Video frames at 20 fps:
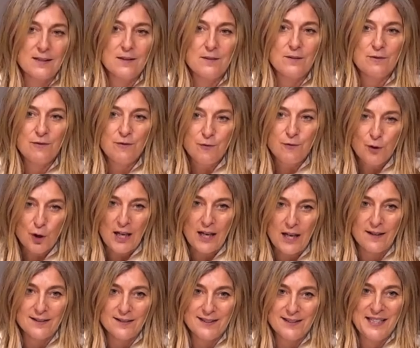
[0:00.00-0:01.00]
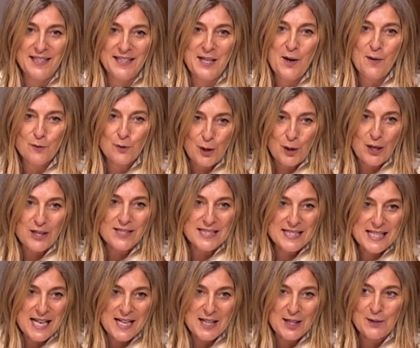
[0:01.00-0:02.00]
fuller for
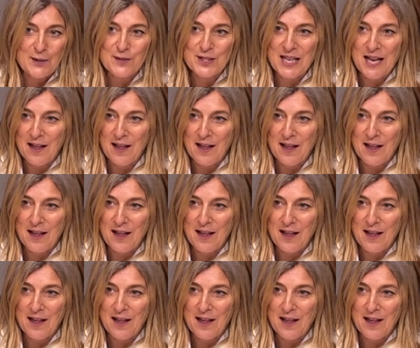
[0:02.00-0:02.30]
ourselves